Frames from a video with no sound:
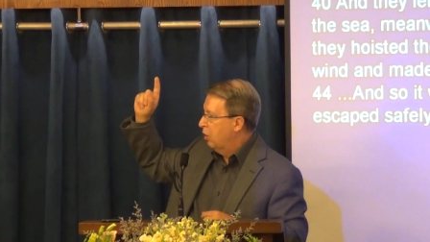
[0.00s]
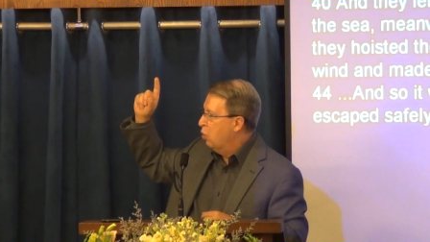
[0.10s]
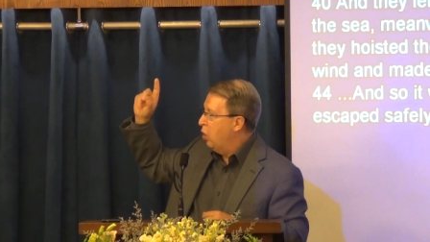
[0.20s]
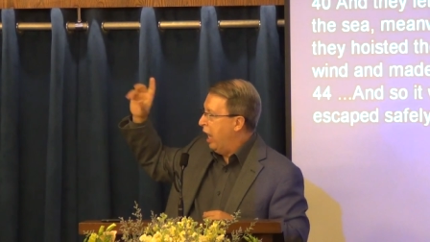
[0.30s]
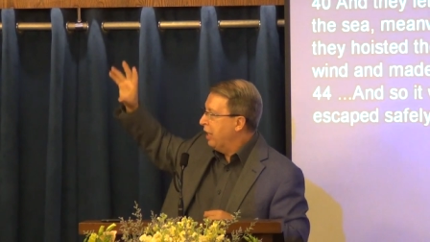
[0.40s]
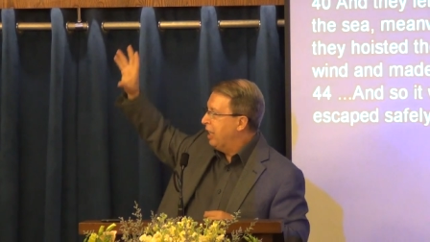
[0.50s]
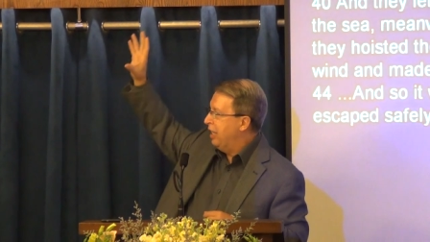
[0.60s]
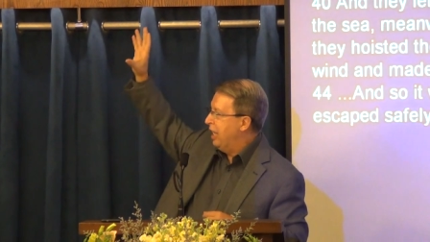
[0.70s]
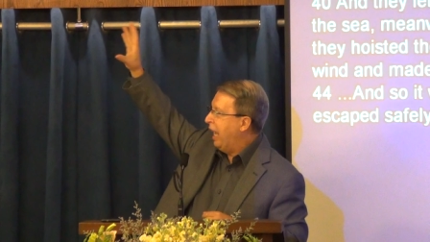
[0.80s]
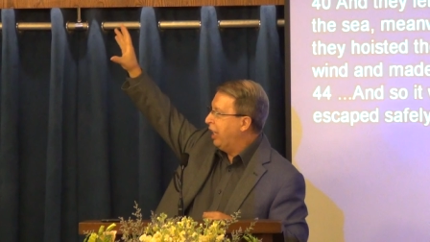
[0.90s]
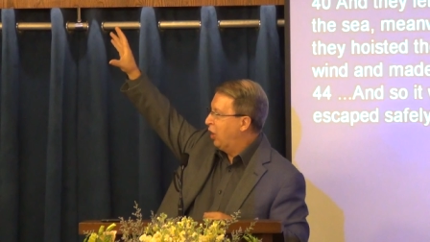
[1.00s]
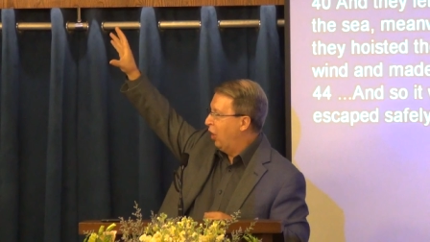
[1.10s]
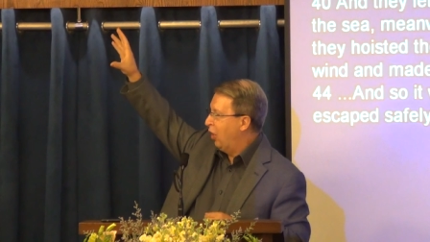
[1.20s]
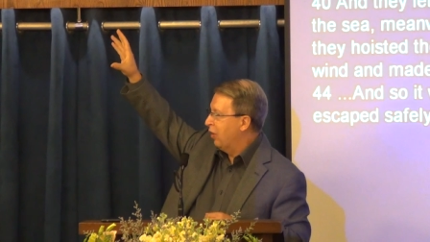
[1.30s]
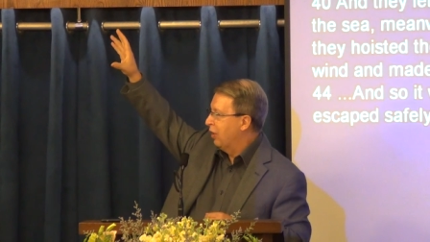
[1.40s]
who had an
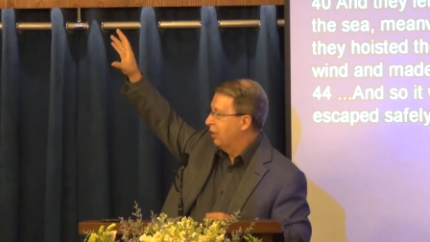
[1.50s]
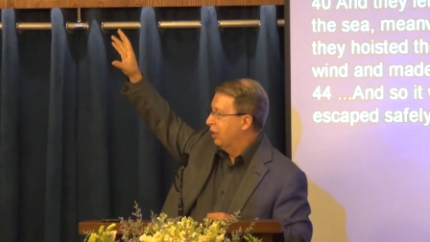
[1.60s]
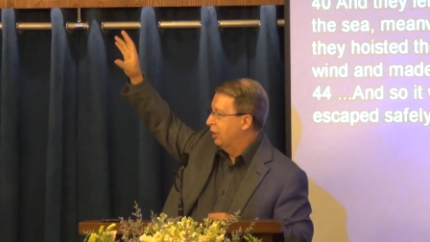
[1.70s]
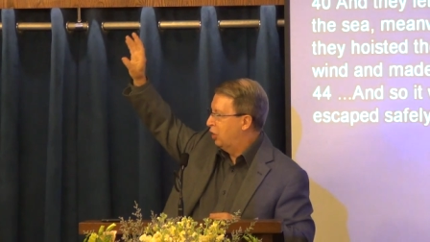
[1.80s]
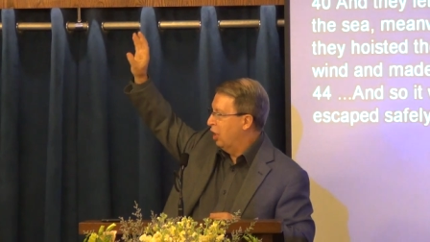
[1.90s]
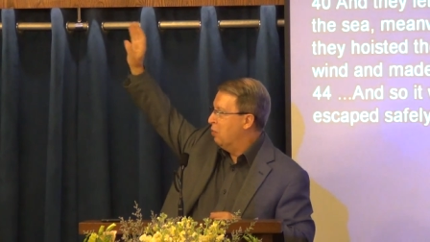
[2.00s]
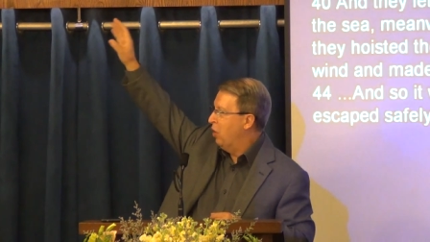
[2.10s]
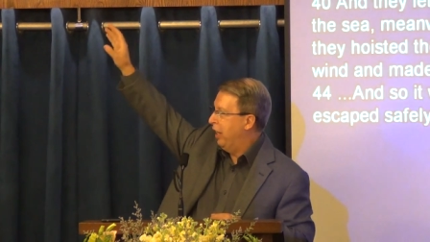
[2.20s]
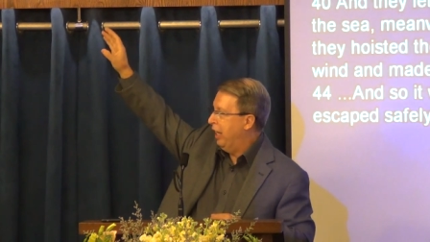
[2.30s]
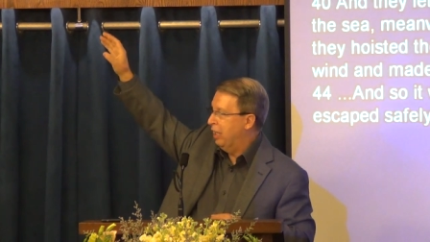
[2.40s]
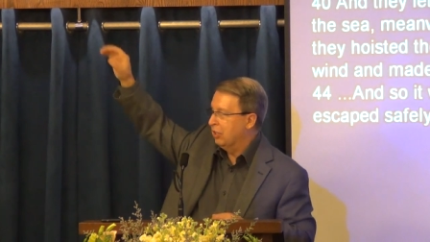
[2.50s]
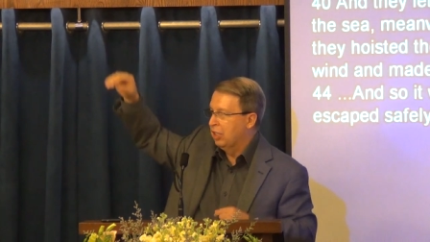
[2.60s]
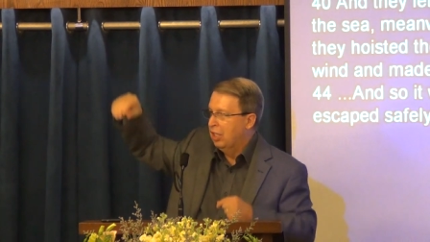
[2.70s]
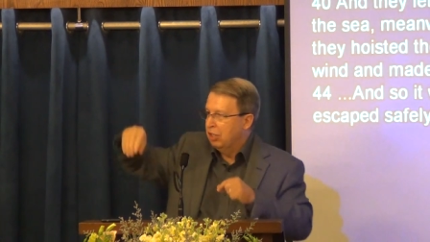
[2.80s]
anchor somewhere else.